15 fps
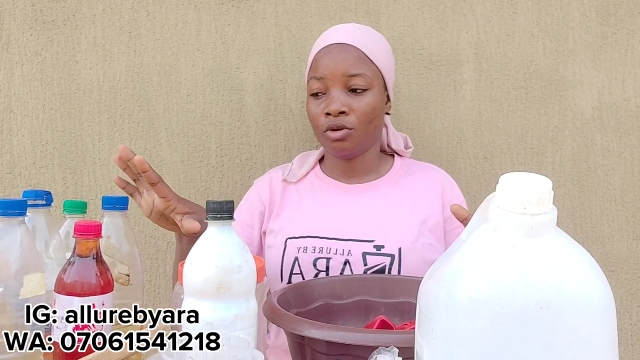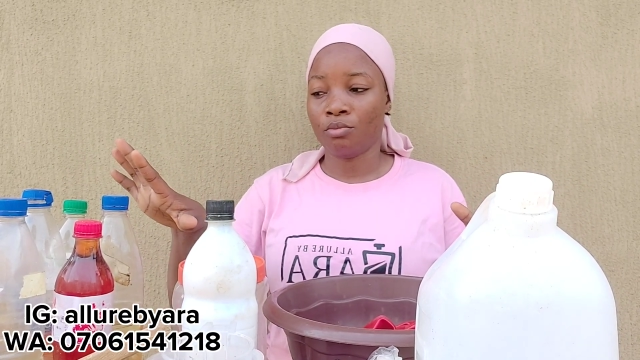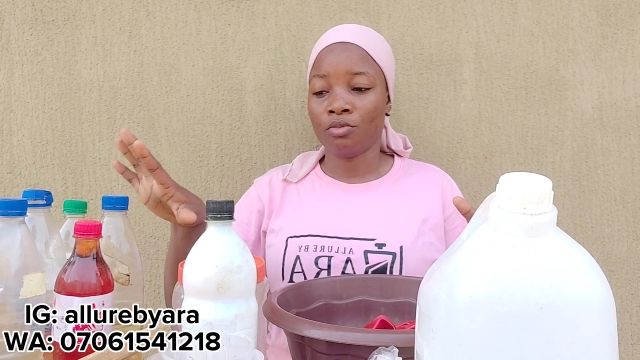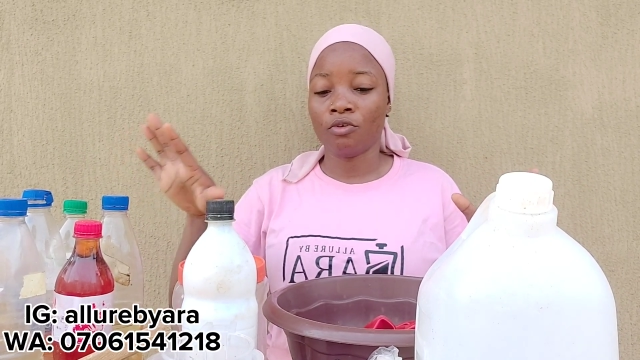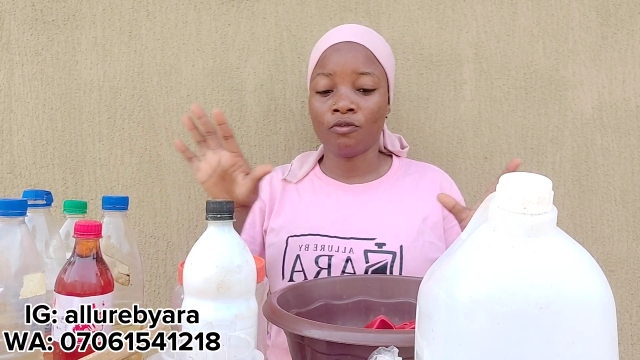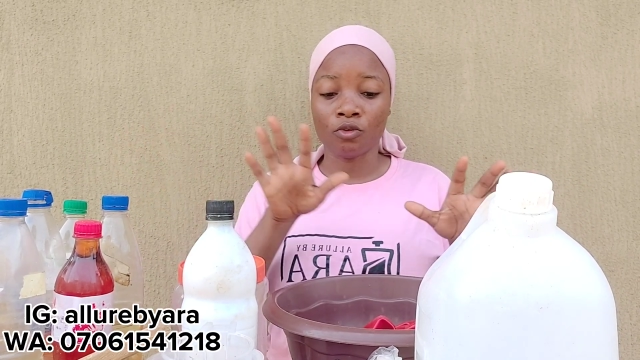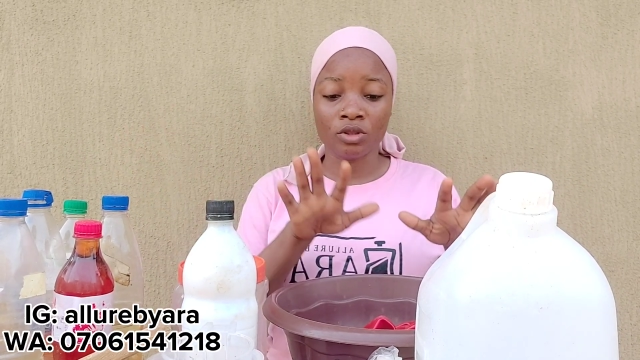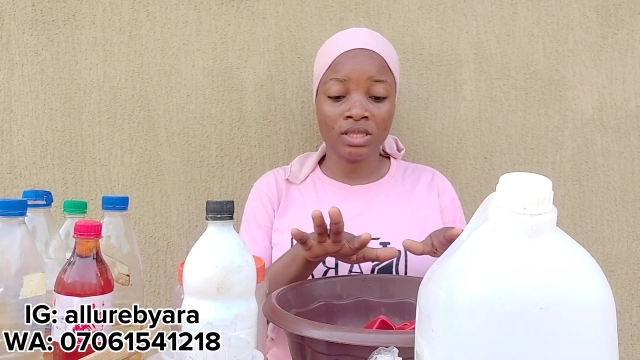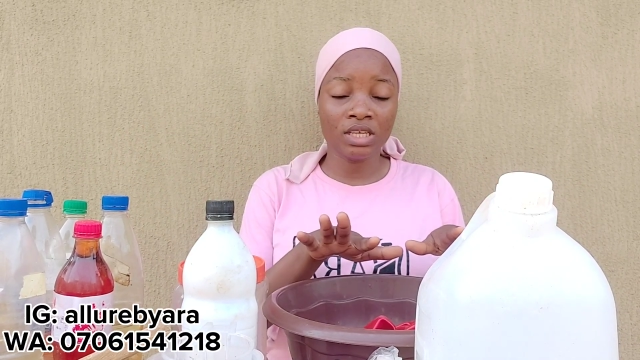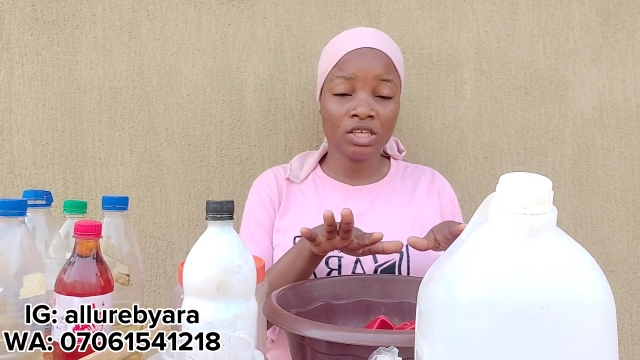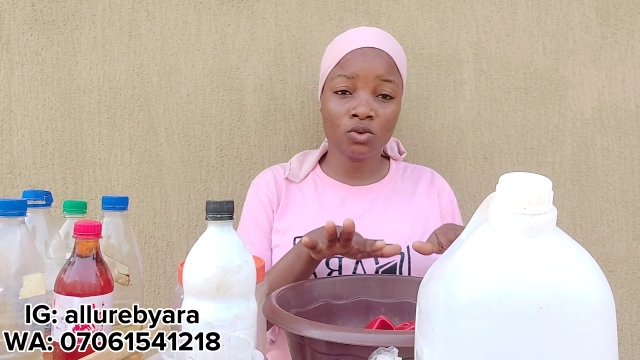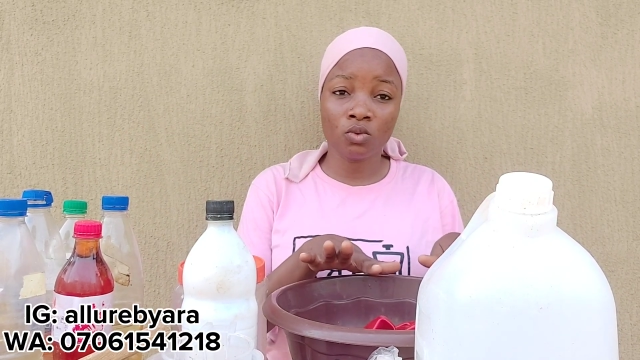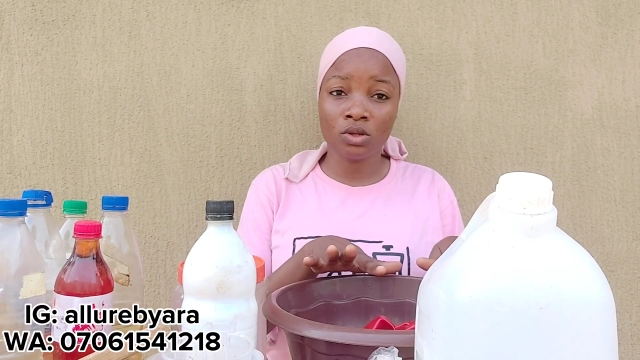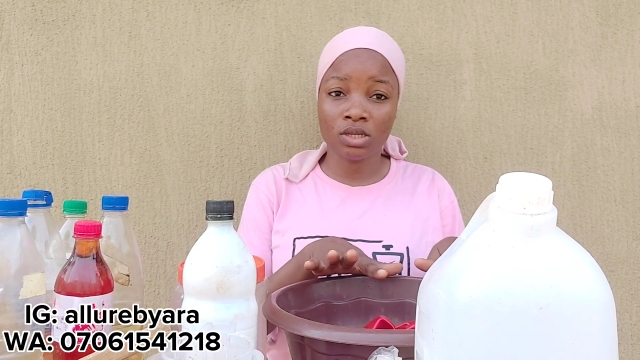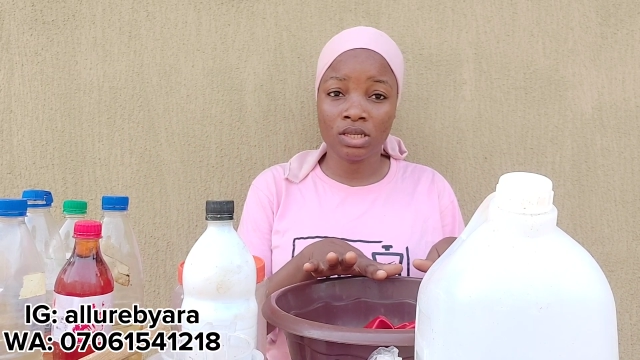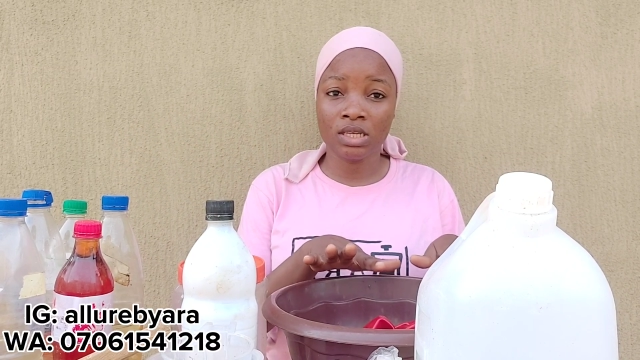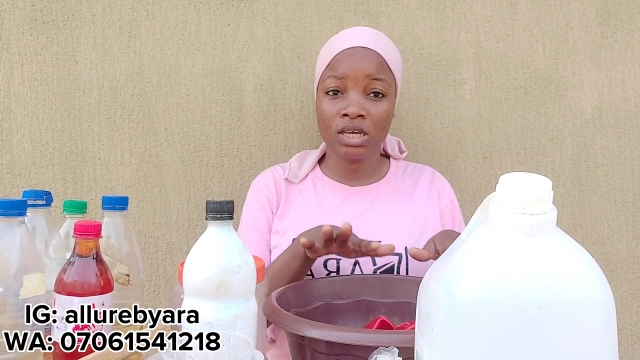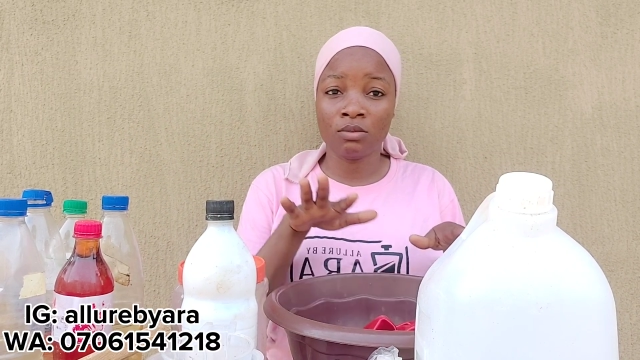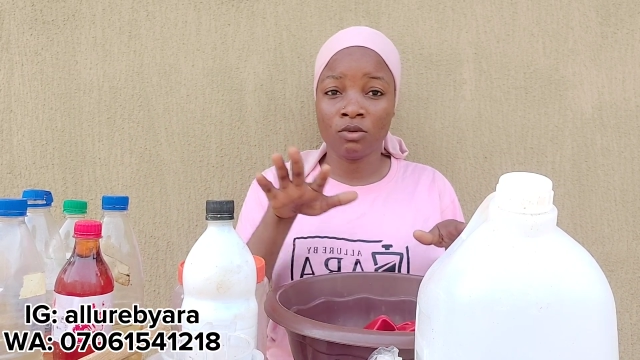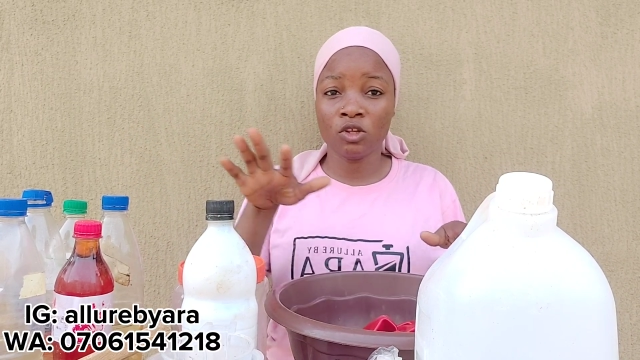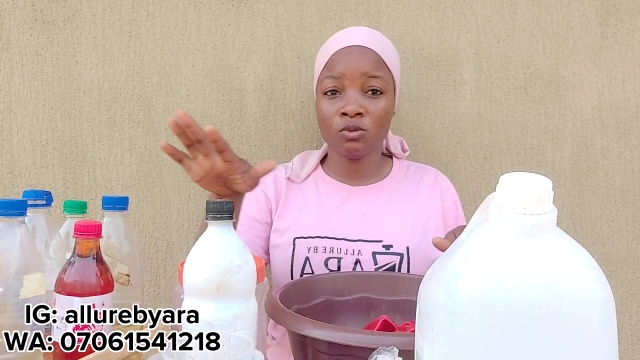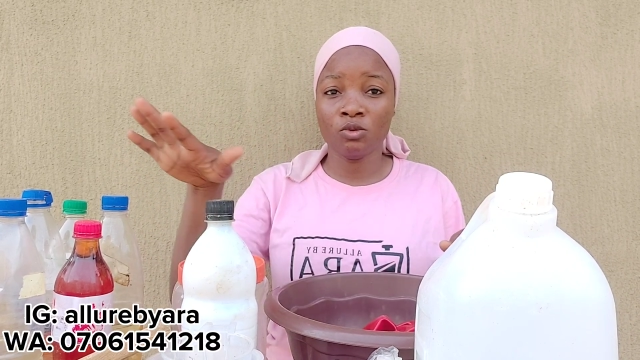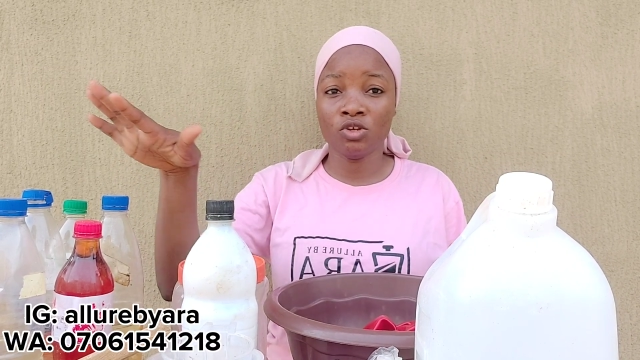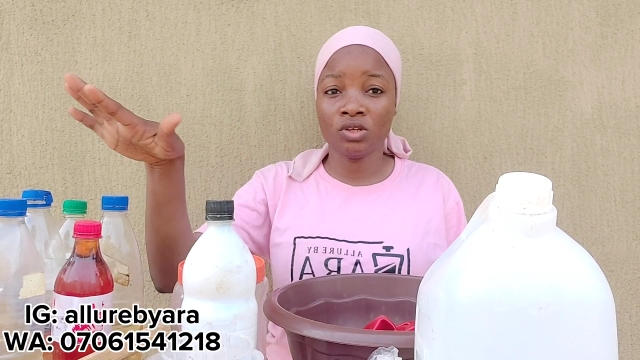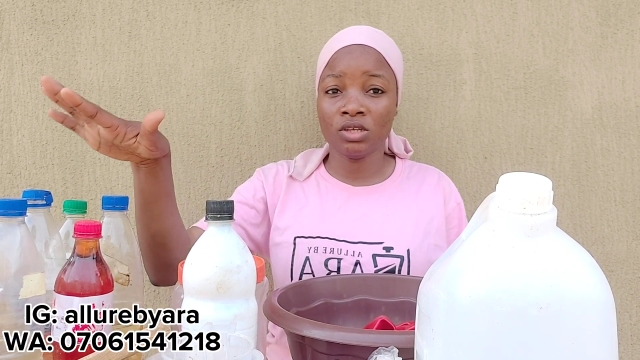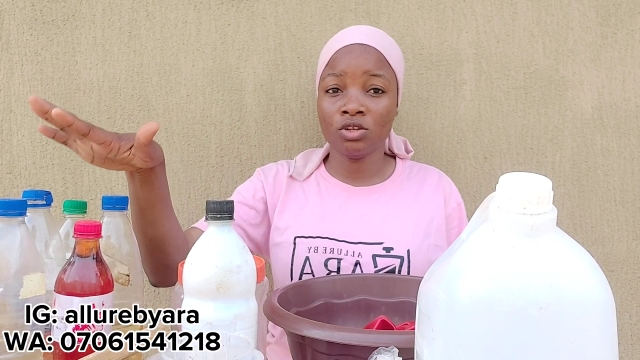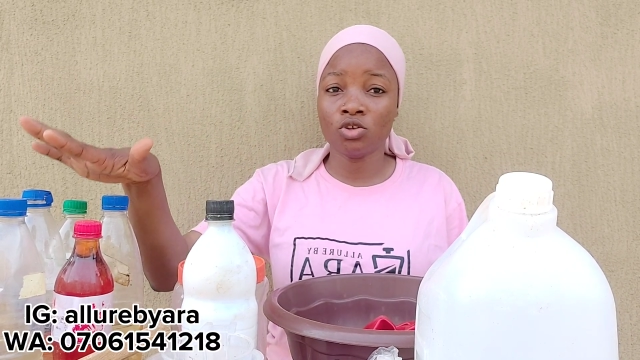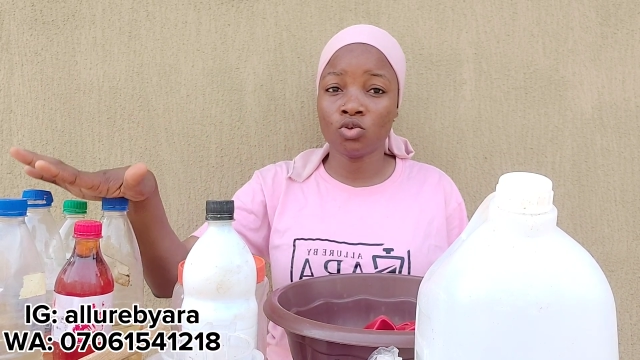But for this quantity, I'm going to be using